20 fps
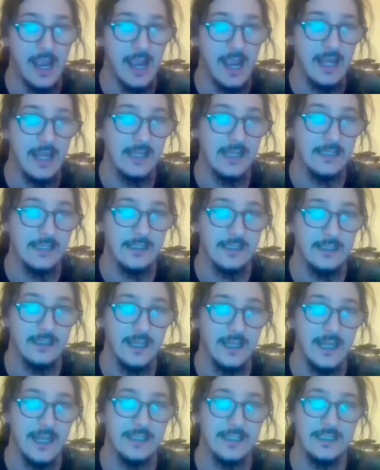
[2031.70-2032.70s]
and
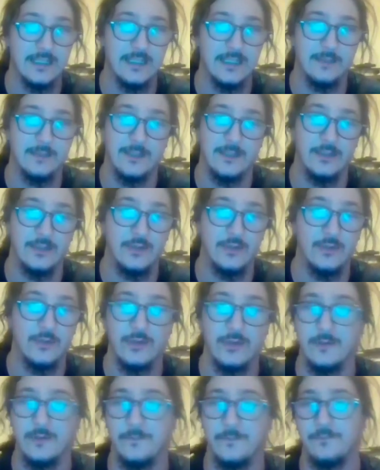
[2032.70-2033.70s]
Lance Gibson
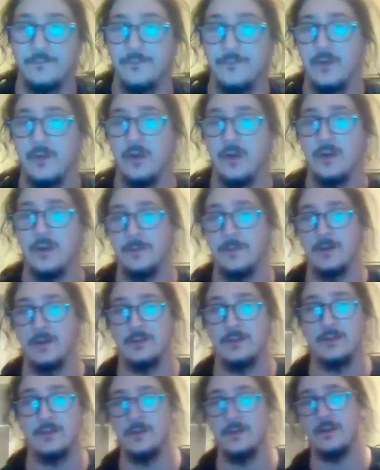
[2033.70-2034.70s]
Jr. on the
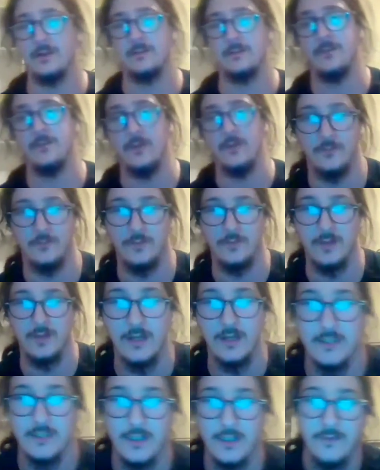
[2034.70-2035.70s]
Bellator card, boom, you
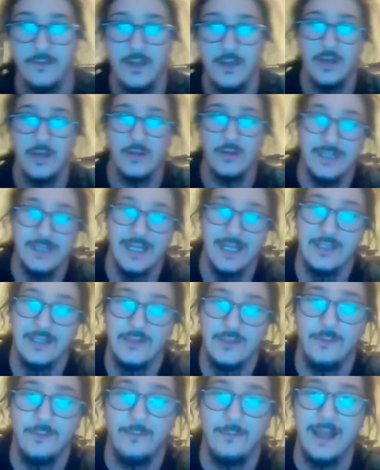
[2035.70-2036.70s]
got yourself, you're
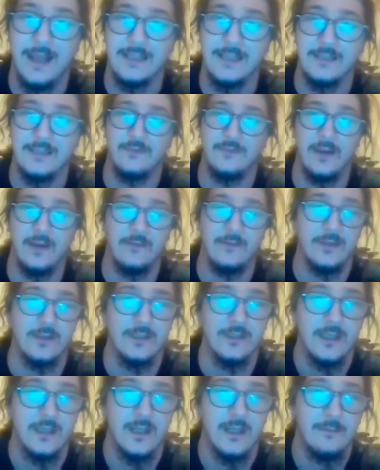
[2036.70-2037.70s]
taking 2 massive
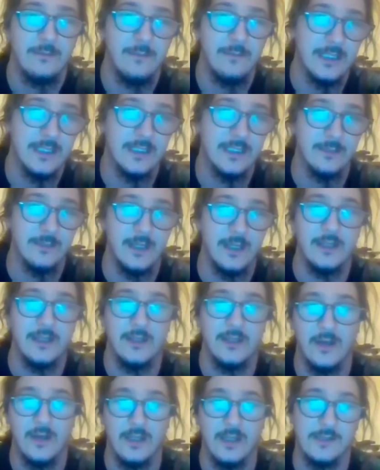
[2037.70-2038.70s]
favorites, mix them
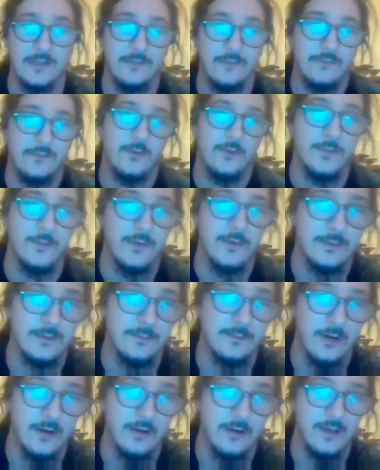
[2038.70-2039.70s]
in, you got yourself a
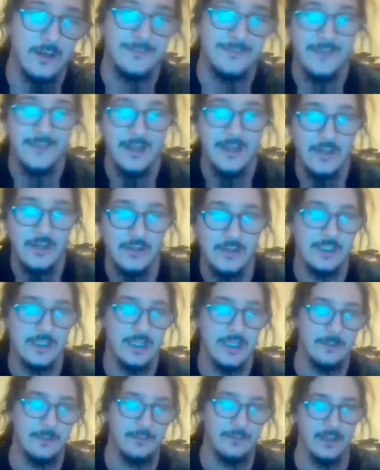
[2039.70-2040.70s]
4-person parlay, you're
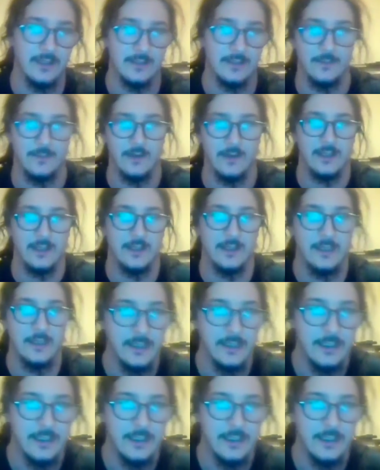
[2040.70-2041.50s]
sitting at plus money.